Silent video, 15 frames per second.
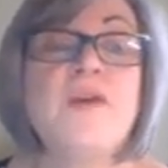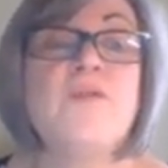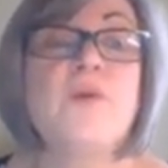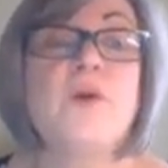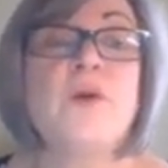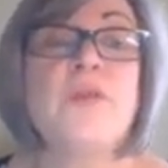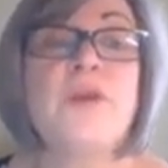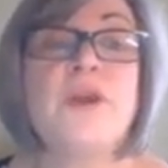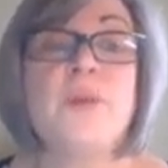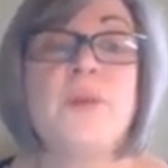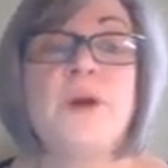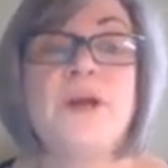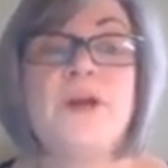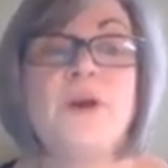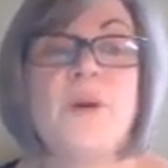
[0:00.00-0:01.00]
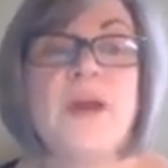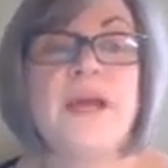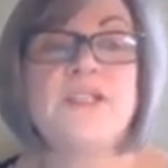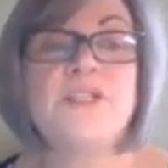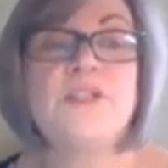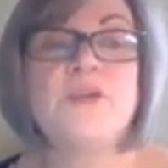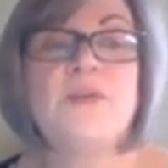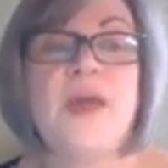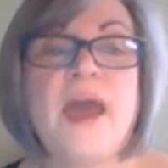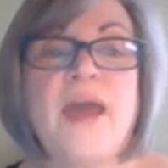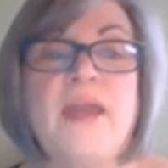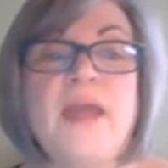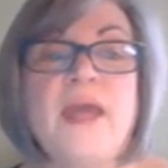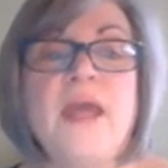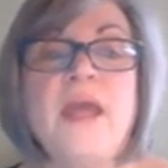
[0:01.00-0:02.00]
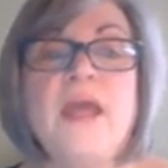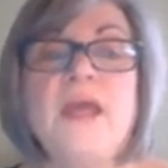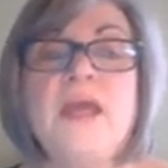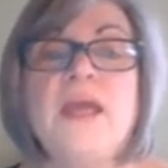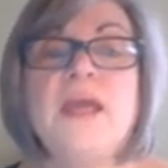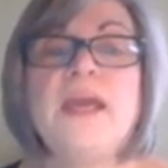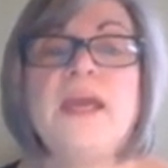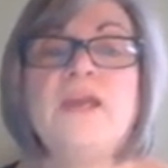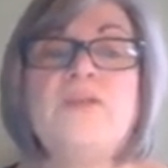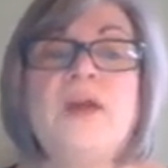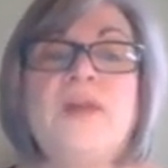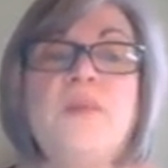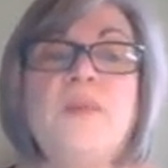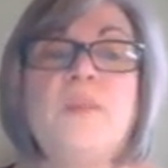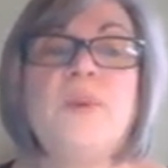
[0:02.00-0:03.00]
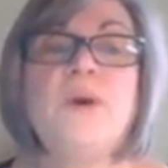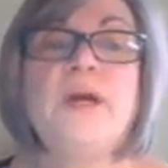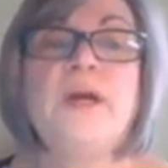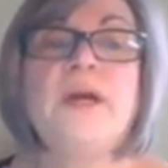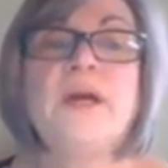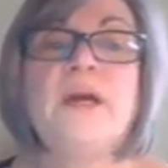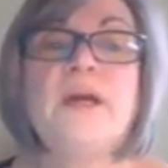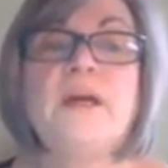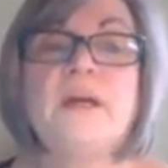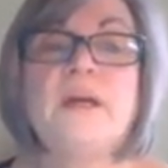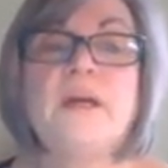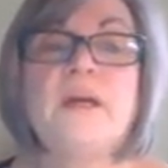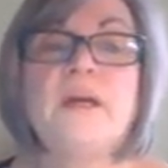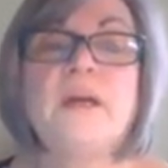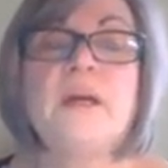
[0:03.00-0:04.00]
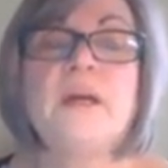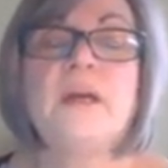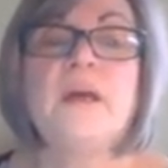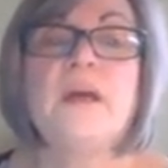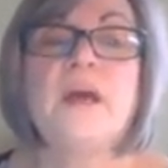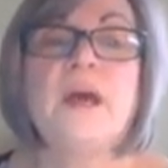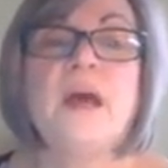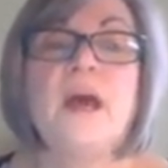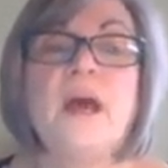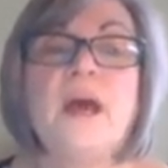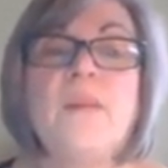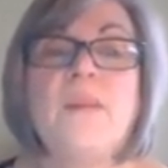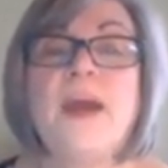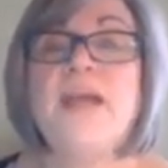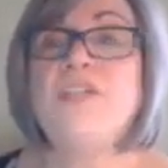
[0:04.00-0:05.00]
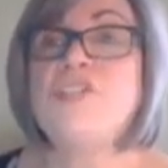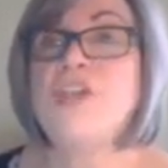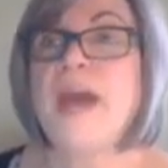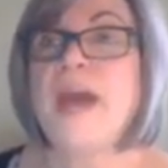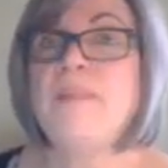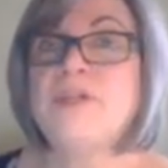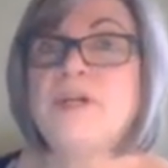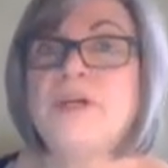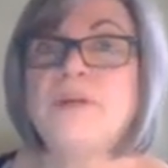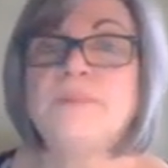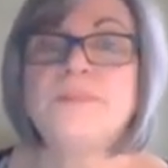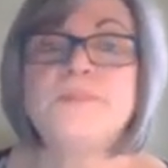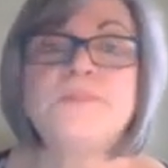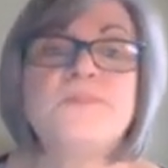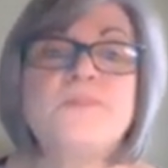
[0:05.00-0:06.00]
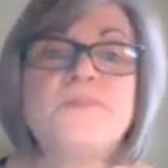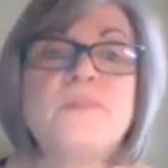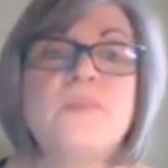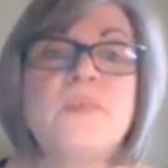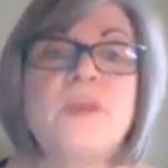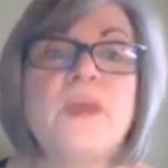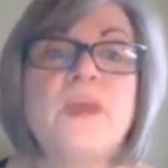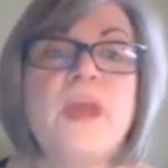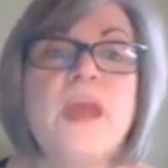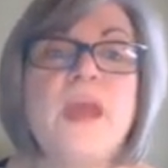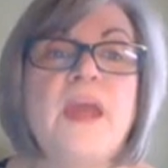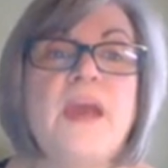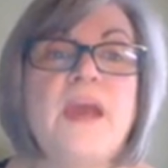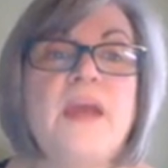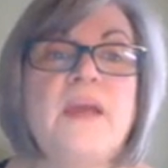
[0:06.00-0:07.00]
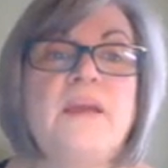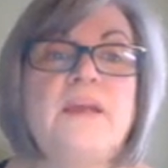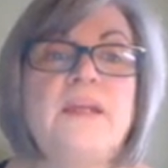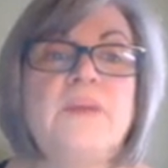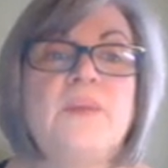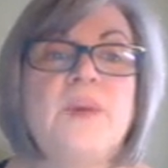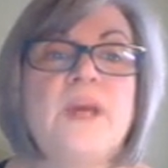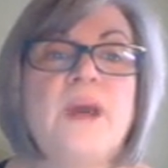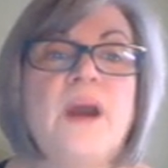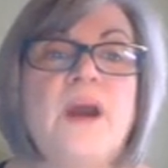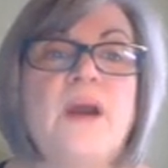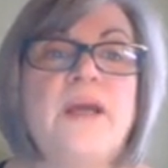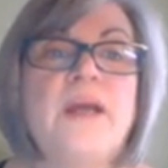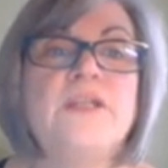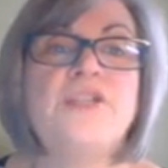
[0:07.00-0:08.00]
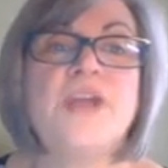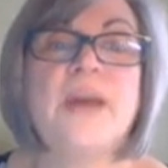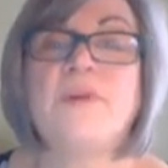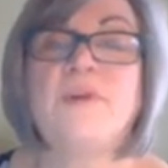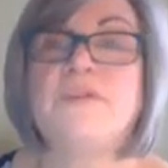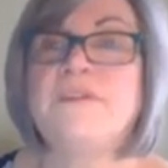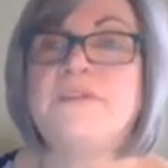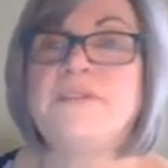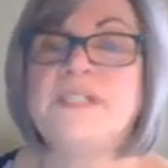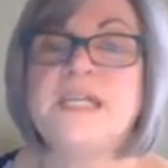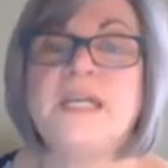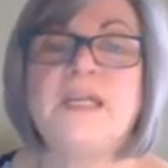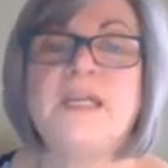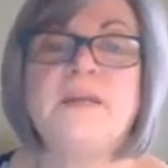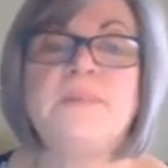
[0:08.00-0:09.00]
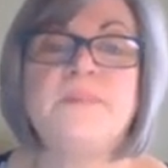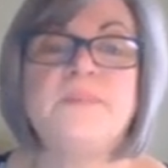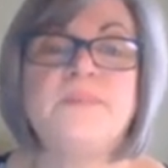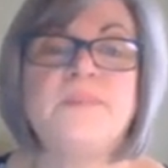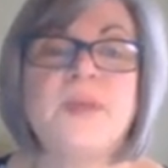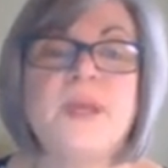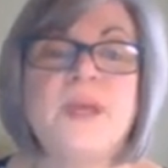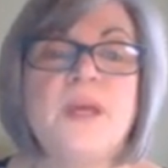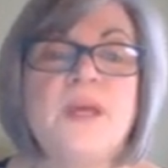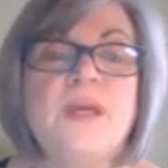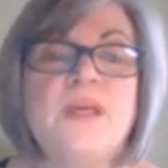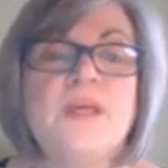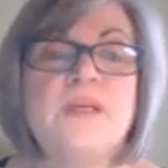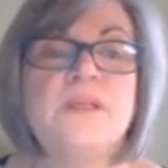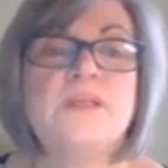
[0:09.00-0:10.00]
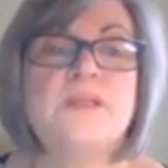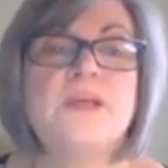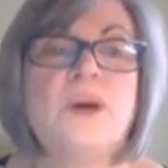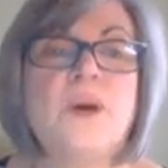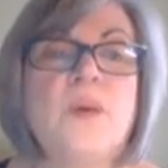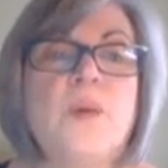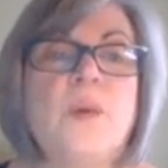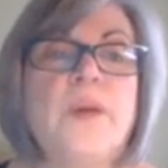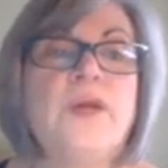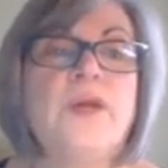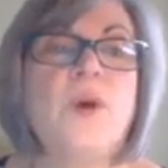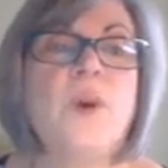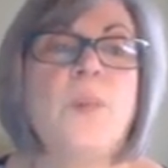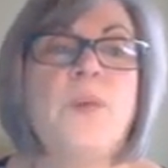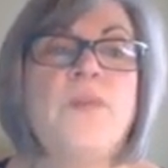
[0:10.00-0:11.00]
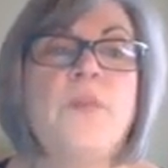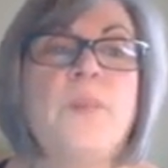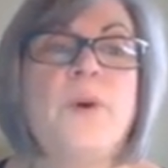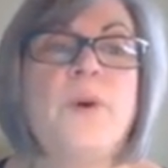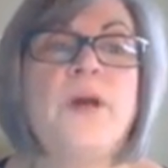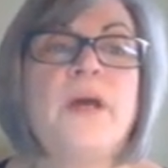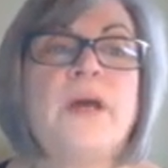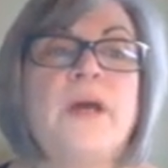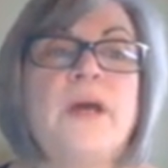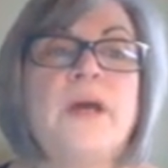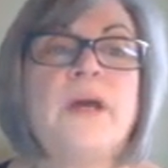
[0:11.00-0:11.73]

for the yearbook, go ahead and do that. Again, you've got the book by chapter, and we are in chapter 15. So when you open the book,